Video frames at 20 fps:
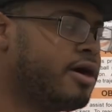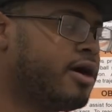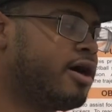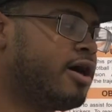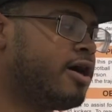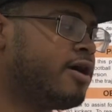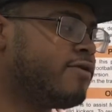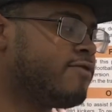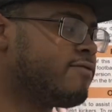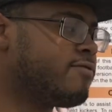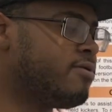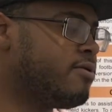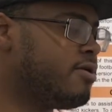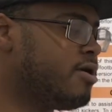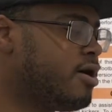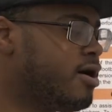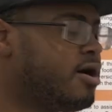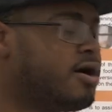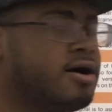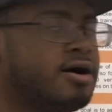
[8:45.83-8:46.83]
As
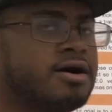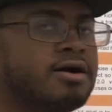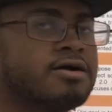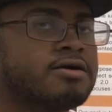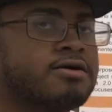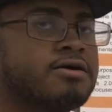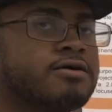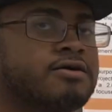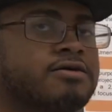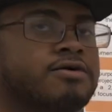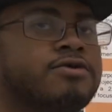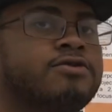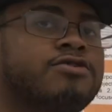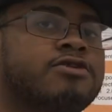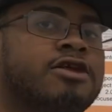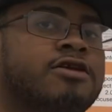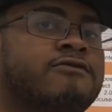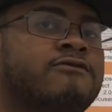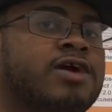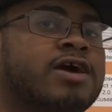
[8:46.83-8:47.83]
for our
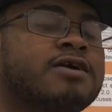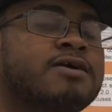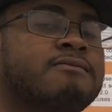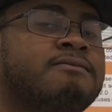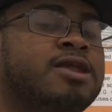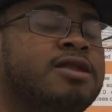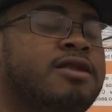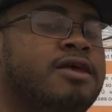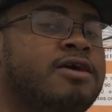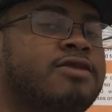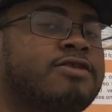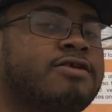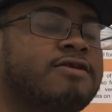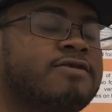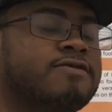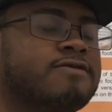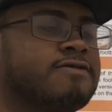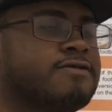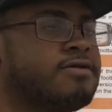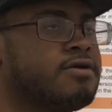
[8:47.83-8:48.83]
conclusion and
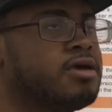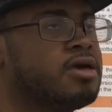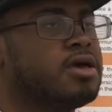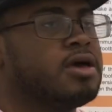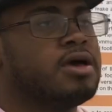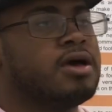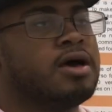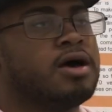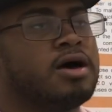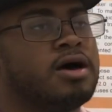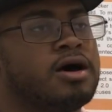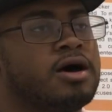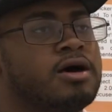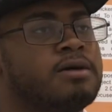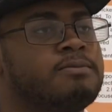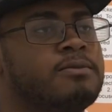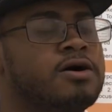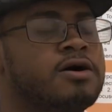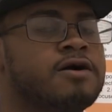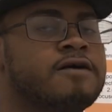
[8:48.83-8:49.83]
recommendations,
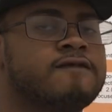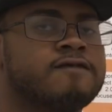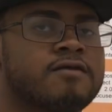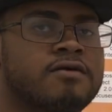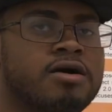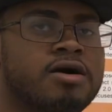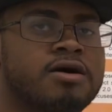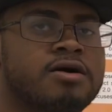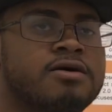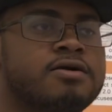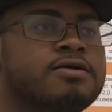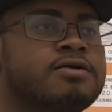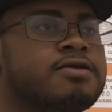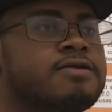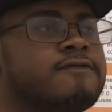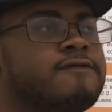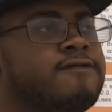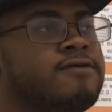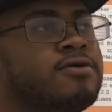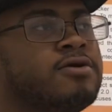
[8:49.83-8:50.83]
overall
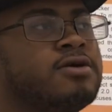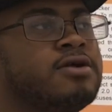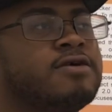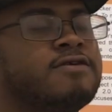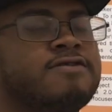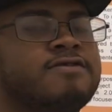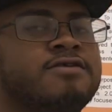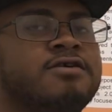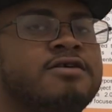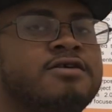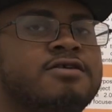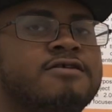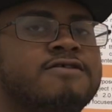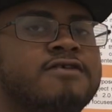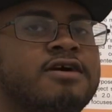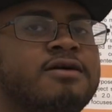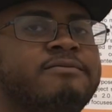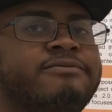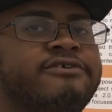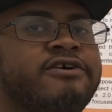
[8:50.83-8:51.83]
for this senior
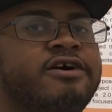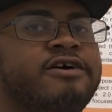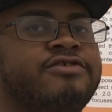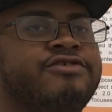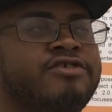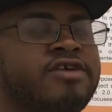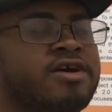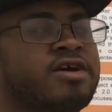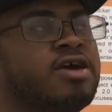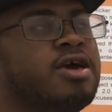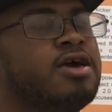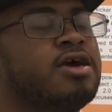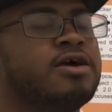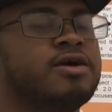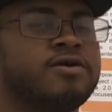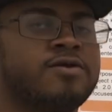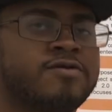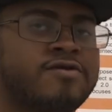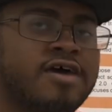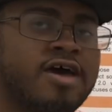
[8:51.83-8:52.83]
design project,
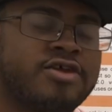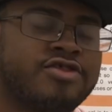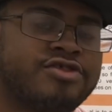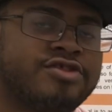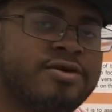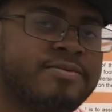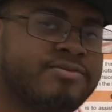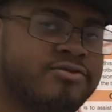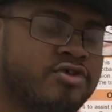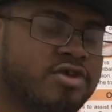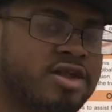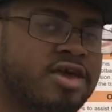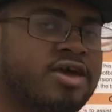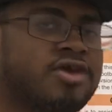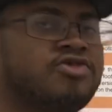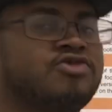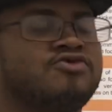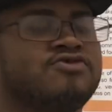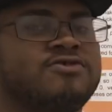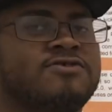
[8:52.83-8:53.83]
it was actually pretty
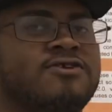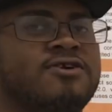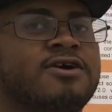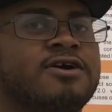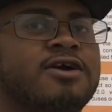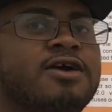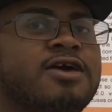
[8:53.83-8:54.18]
interesting.